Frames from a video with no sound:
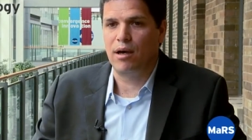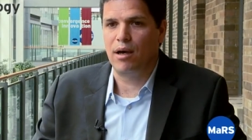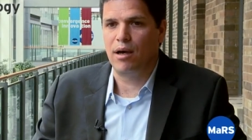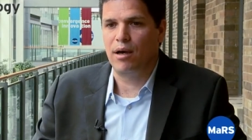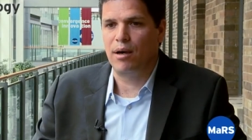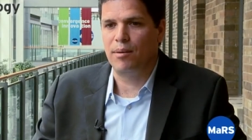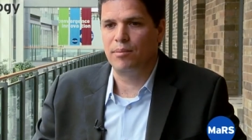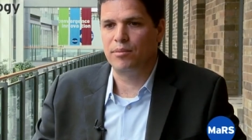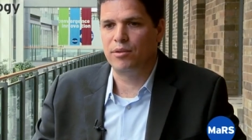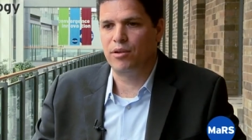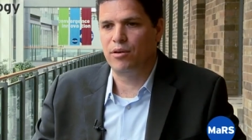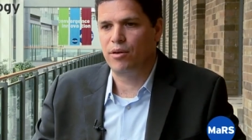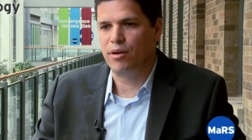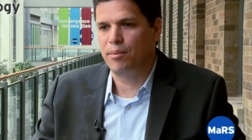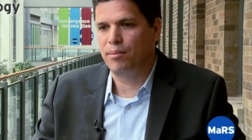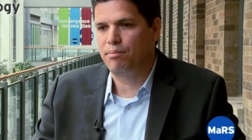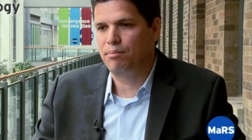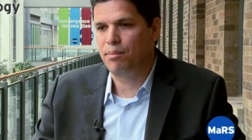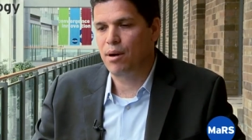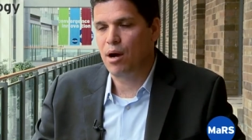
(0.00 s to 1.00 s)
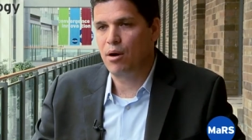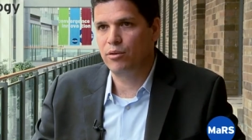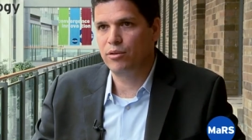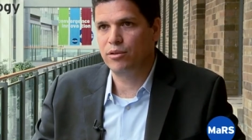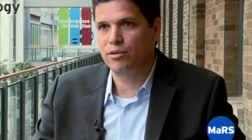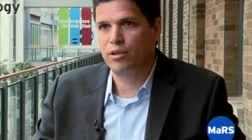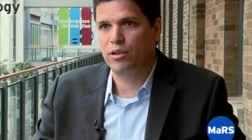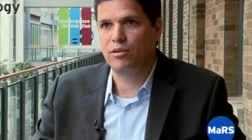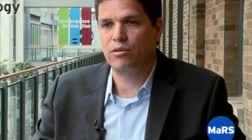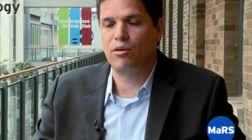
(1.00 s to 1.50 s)
Um, there are
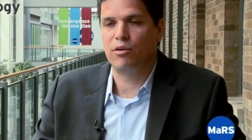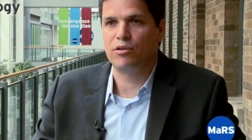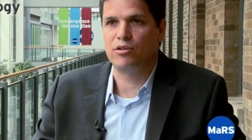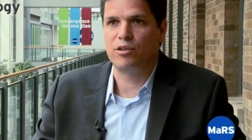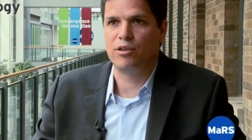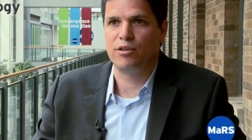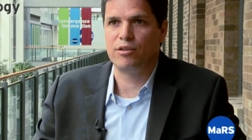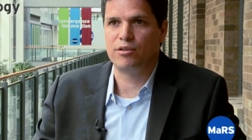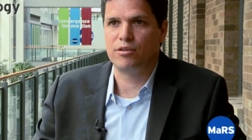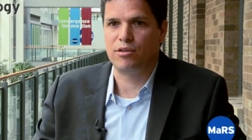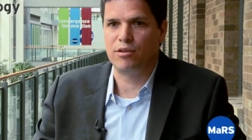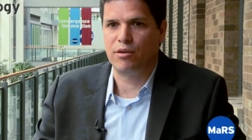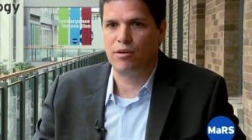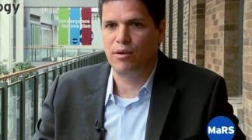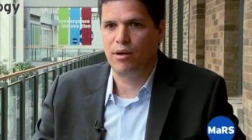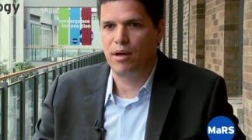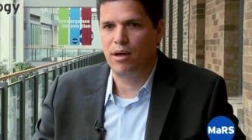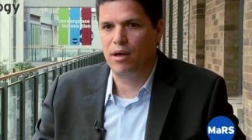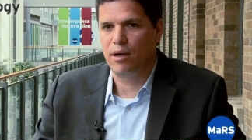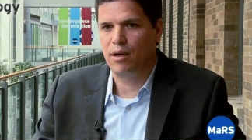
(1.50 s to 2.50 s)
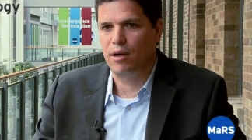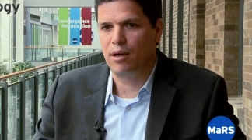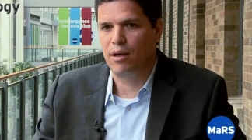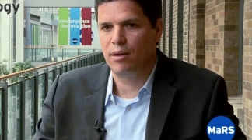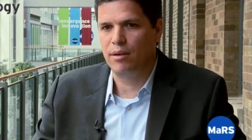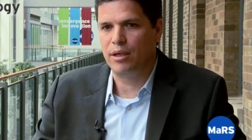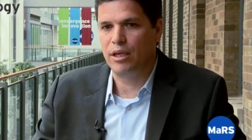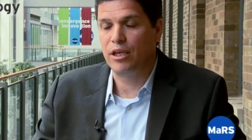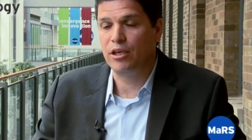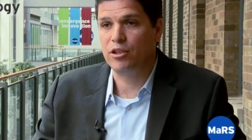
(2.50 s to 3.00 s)
powder technologies, there are
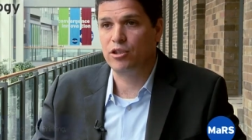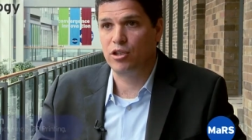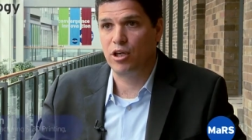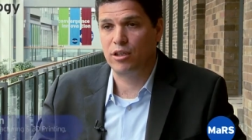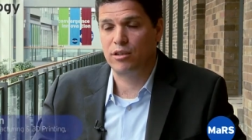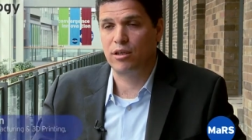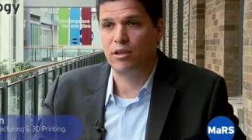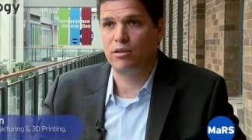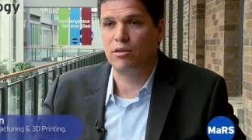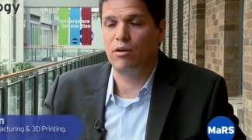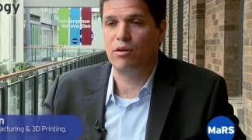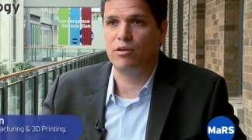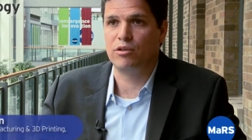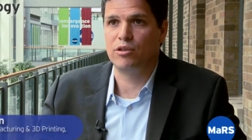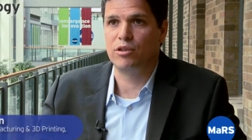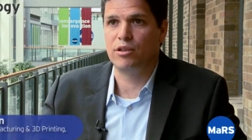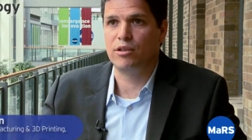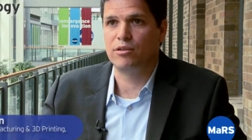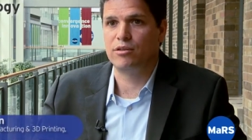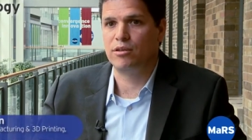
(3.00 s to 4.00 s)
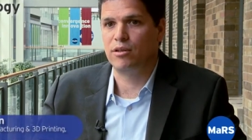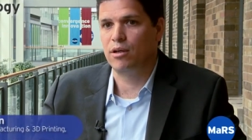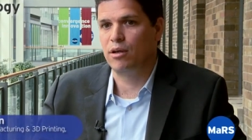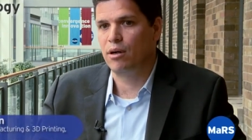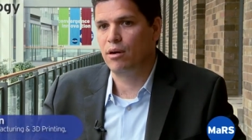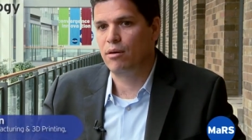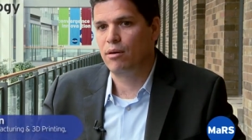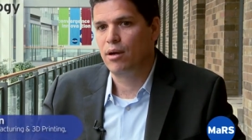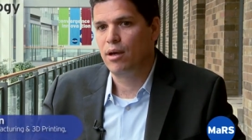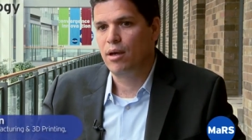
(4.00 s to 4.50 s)
uh, inkjet technologies, there
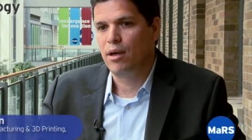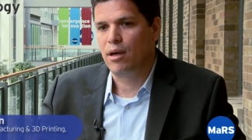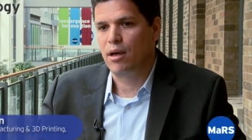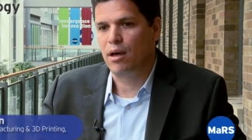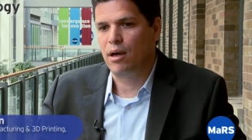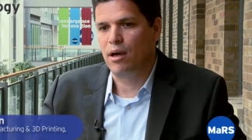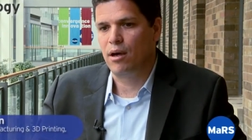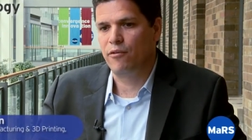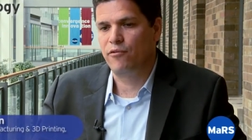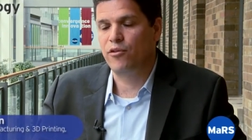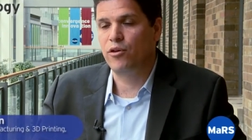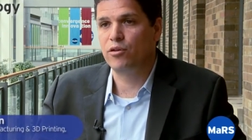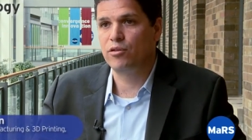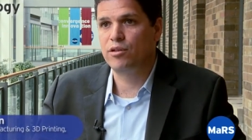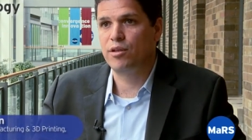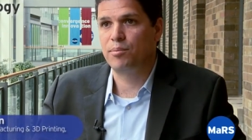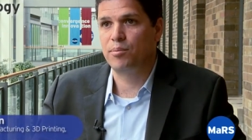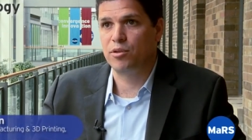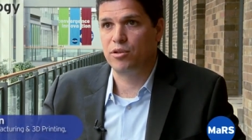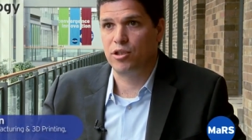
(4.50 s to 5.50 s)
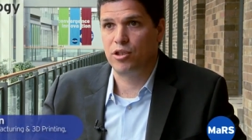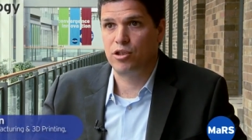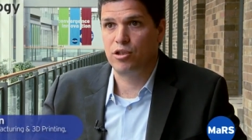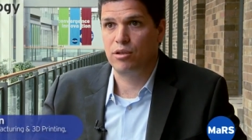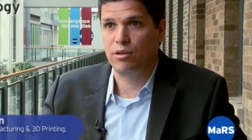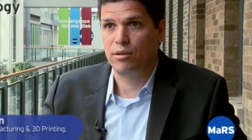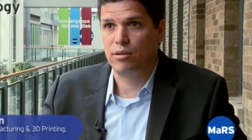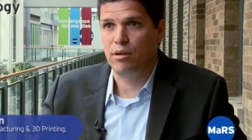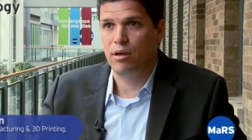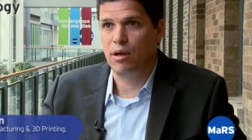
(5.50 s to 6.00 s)
are uh, fused
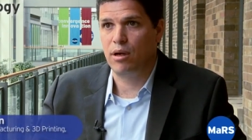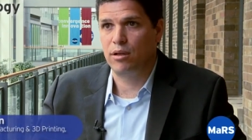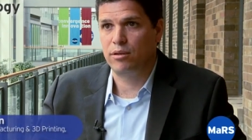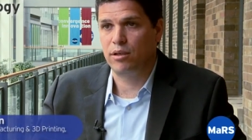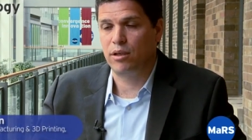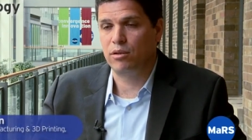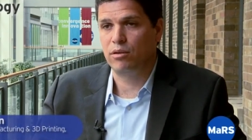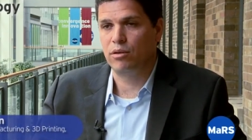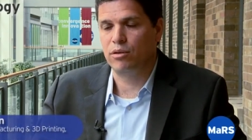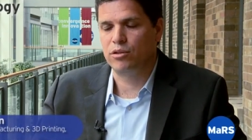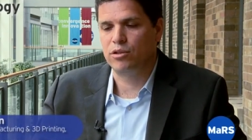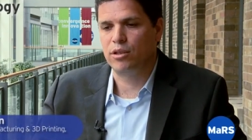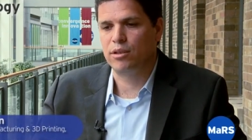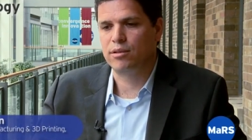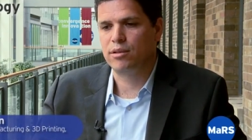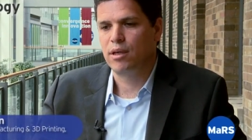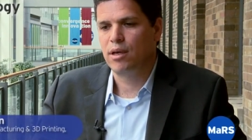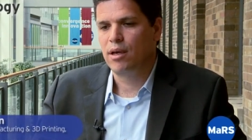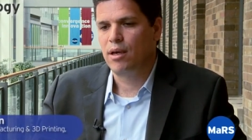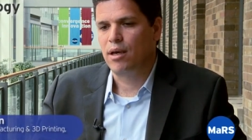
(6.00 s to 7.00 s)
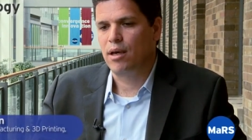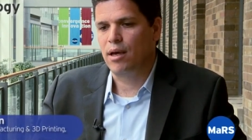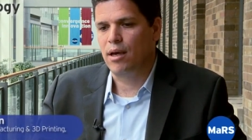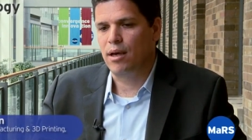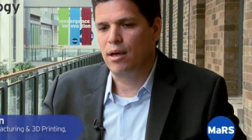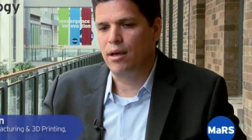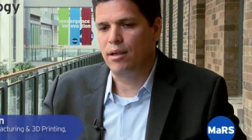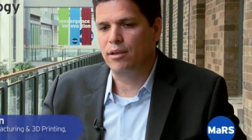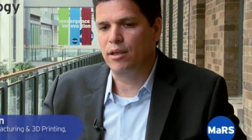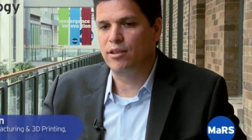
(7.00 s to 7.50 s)
deposition uh, technologies,
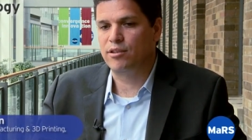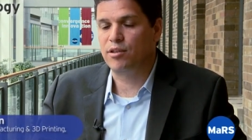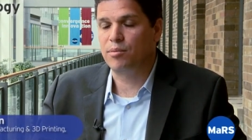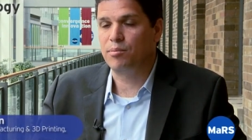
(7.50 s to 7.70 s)
and it's